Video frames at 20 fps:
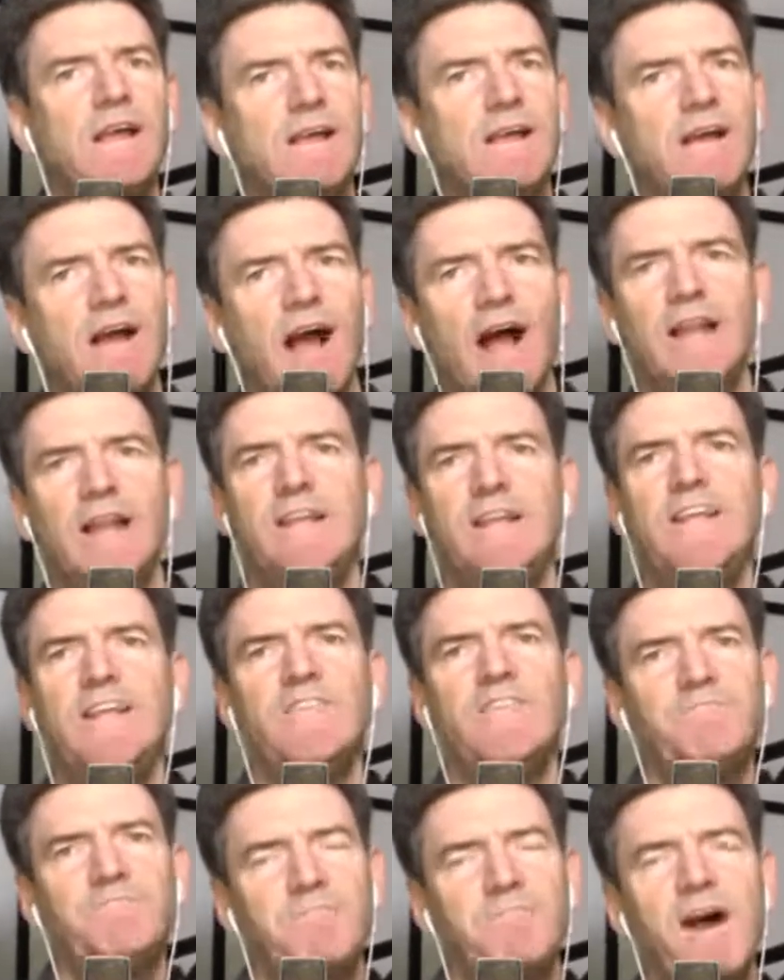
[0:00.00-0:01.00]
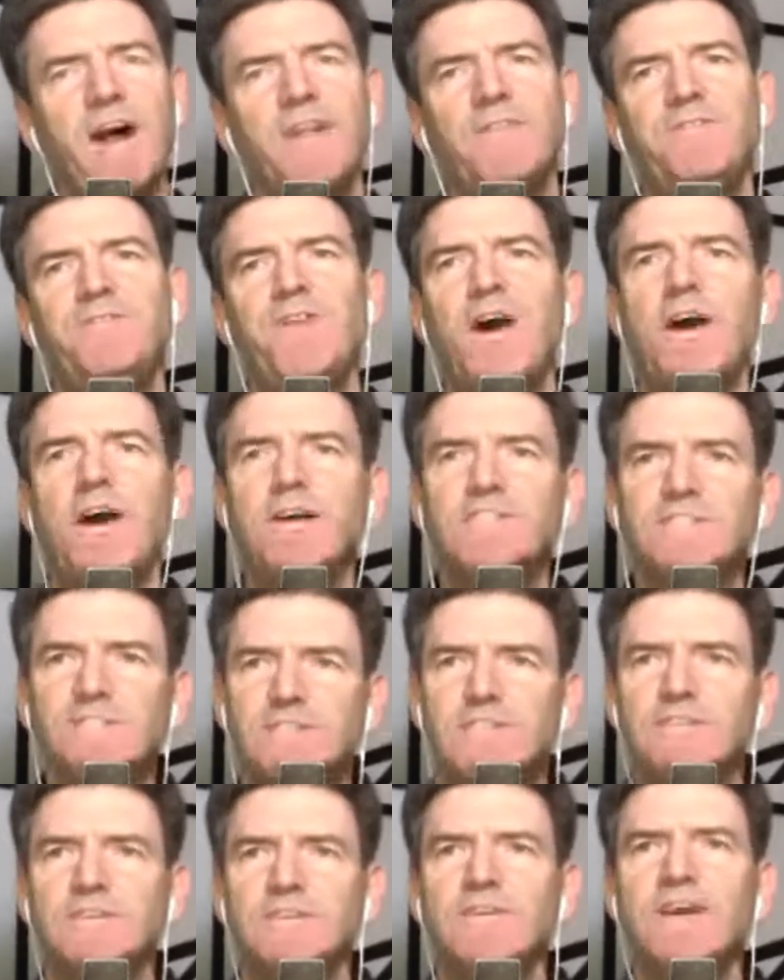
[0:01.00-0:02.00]
I lift my thoughts
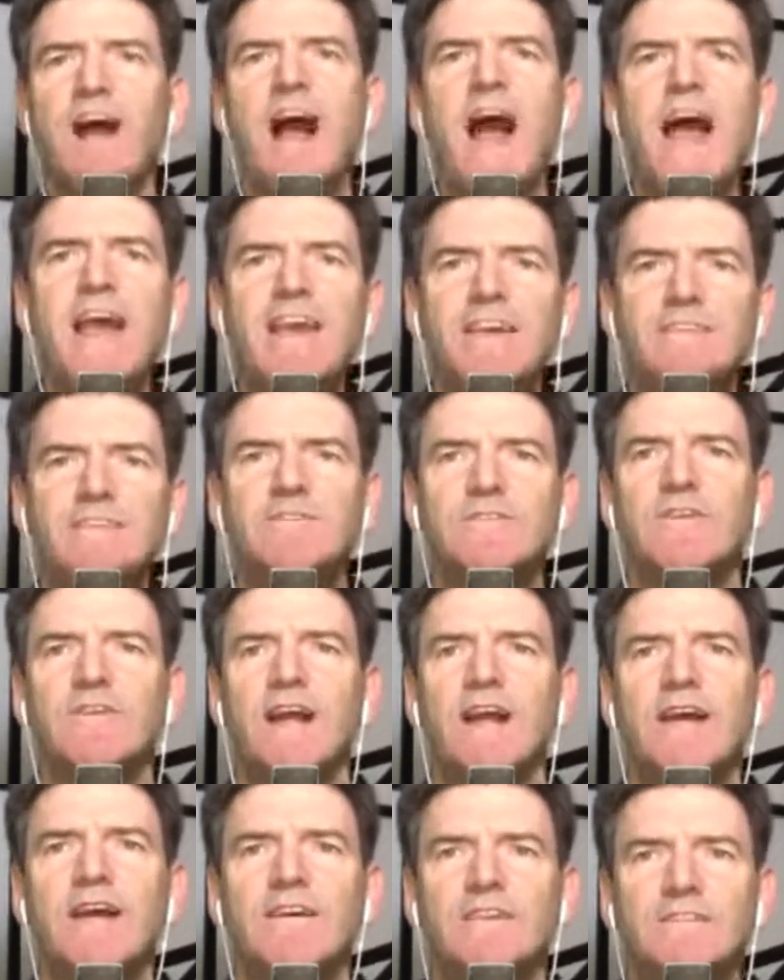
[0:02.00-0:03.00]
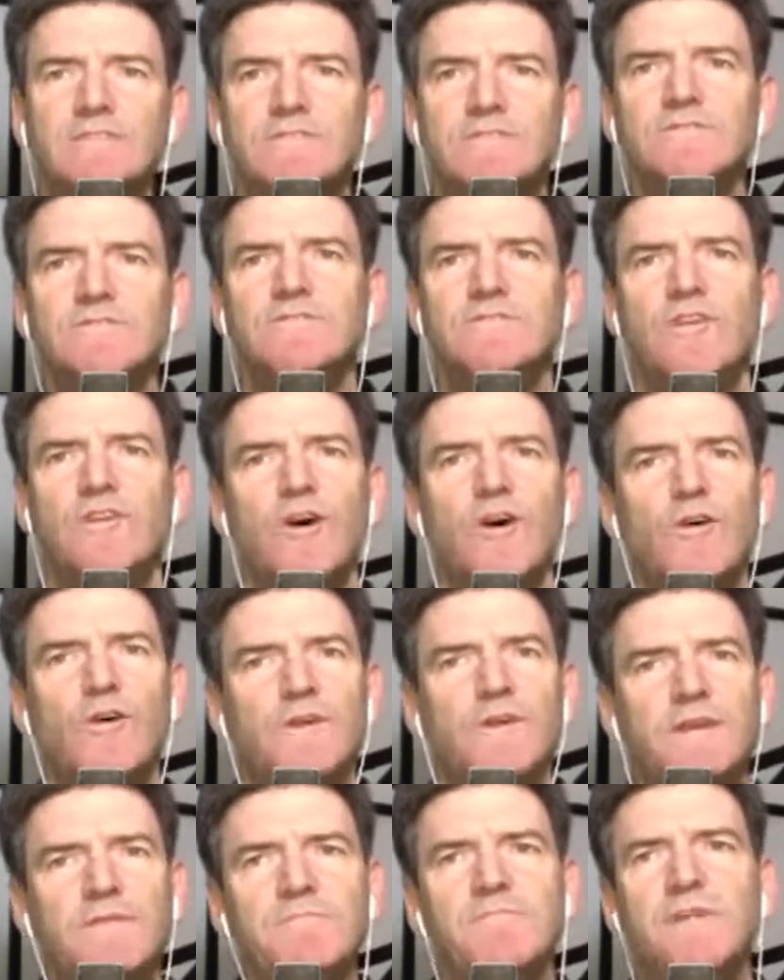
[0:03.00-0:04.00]
to higher ground,
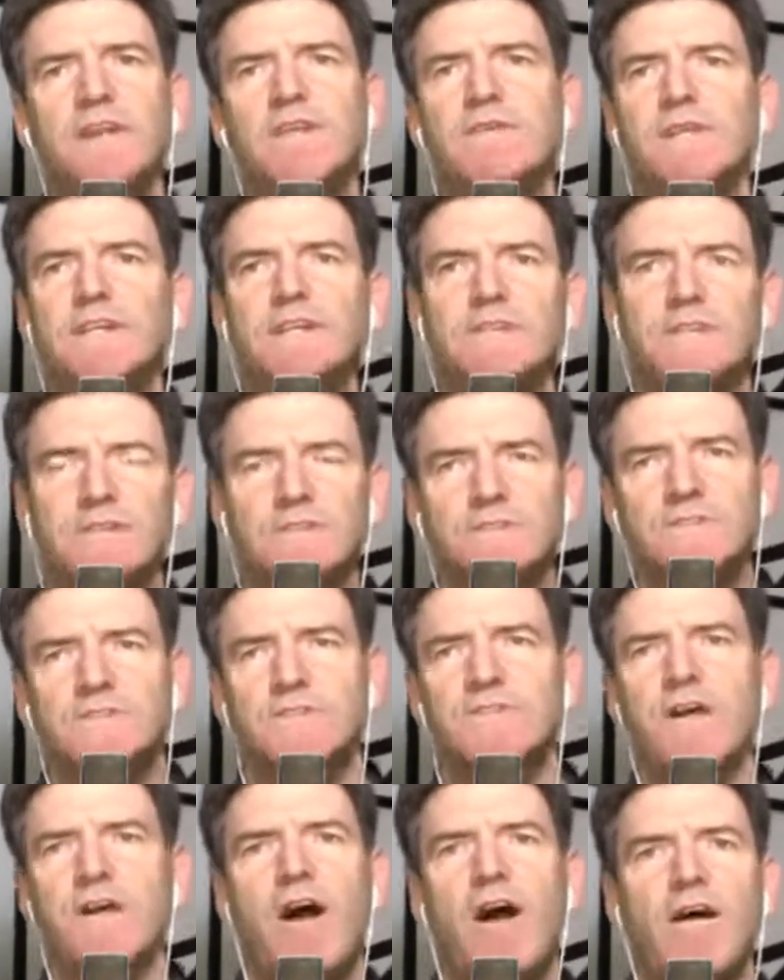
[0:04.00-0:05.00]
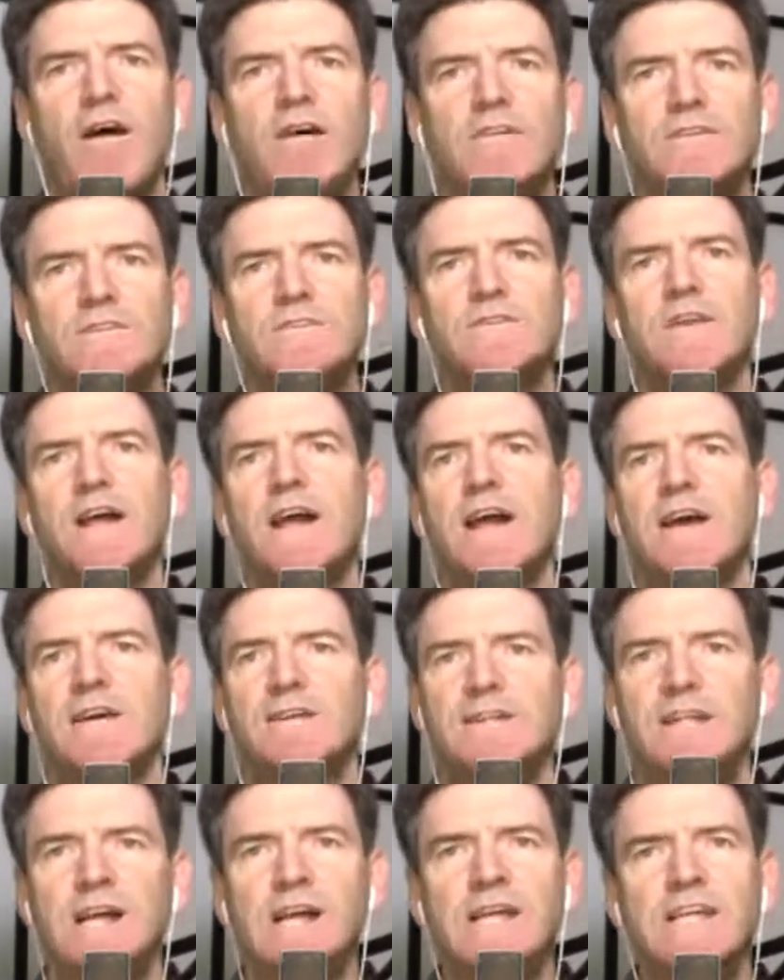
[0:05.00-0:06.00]
knowing miracles are all
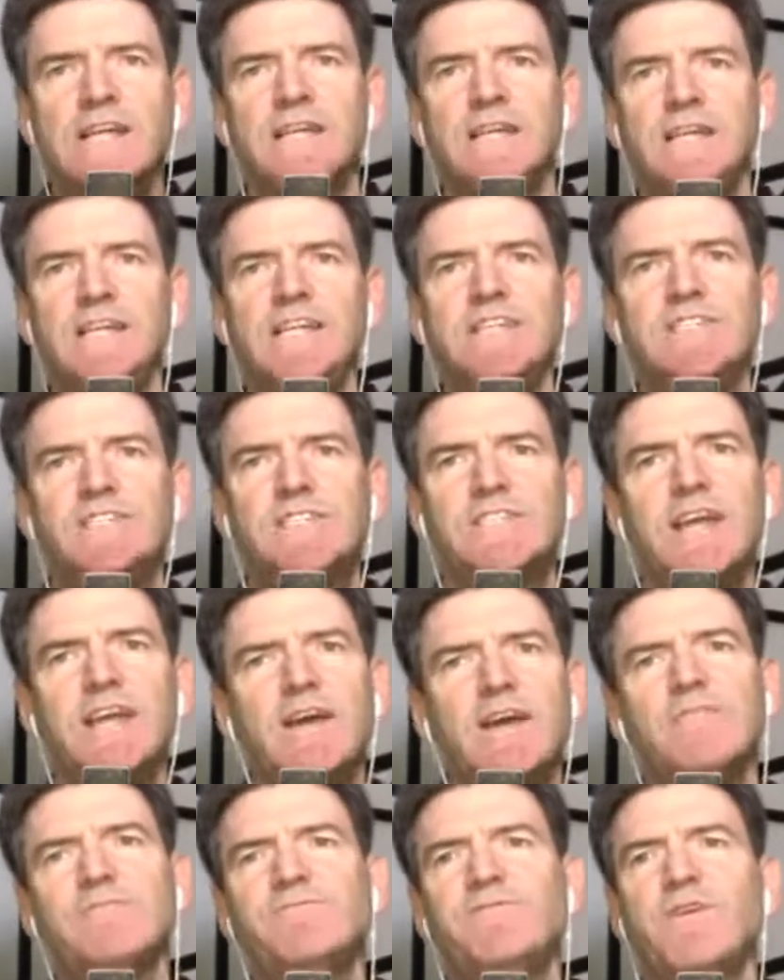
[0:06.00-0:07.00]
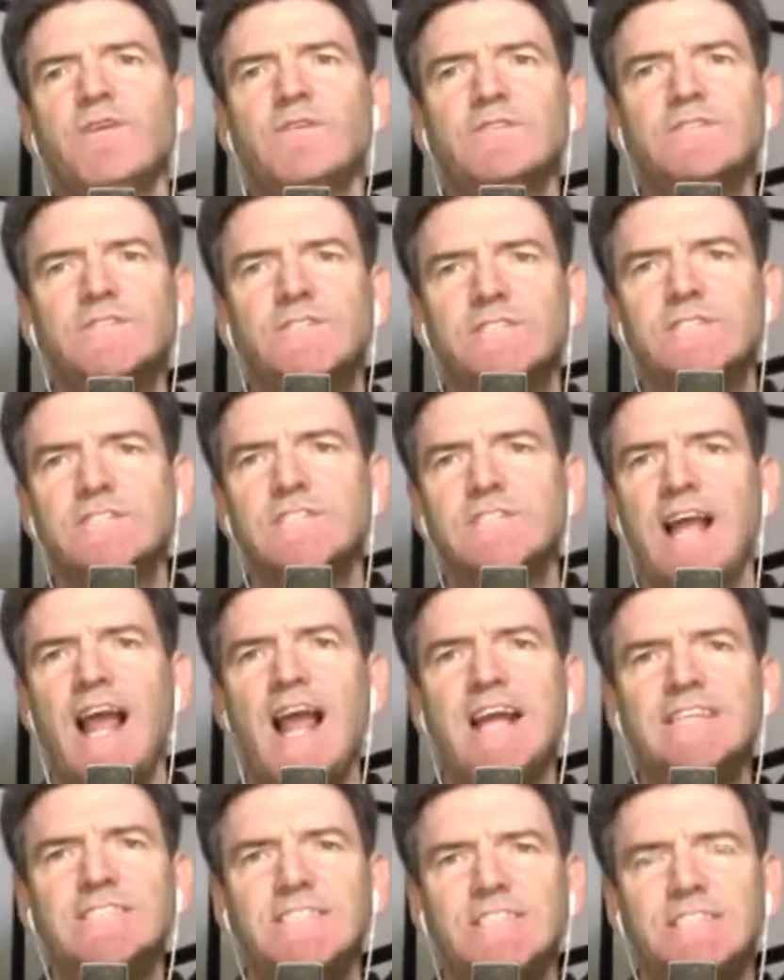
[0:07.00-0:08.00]
around. Each day unfolds just
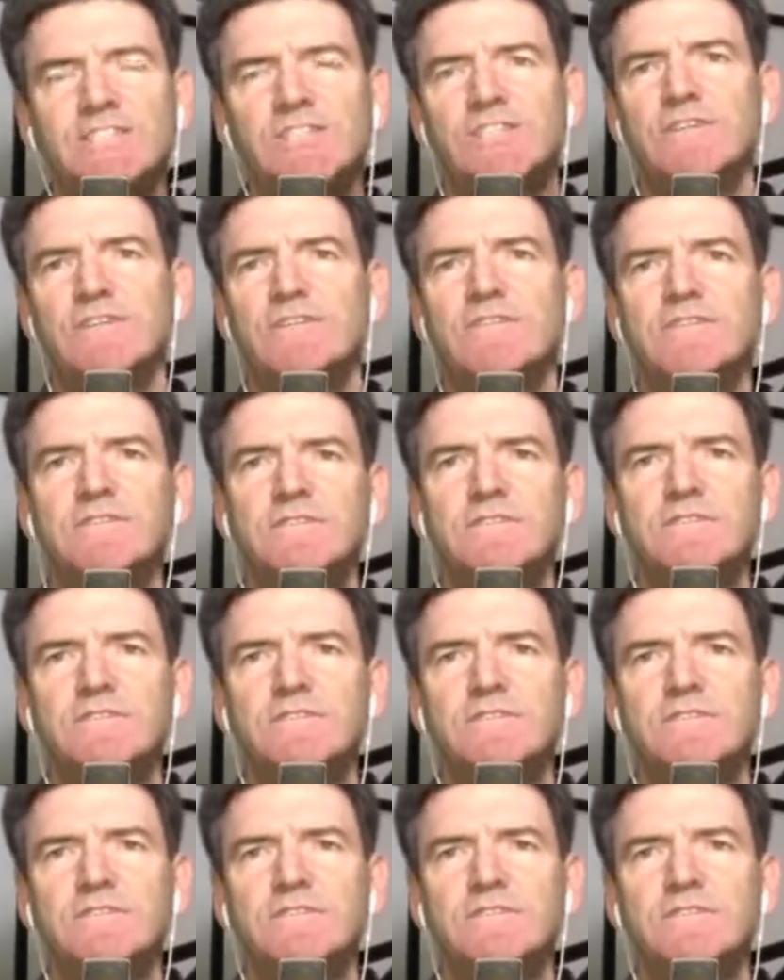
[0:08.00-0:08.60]
as it should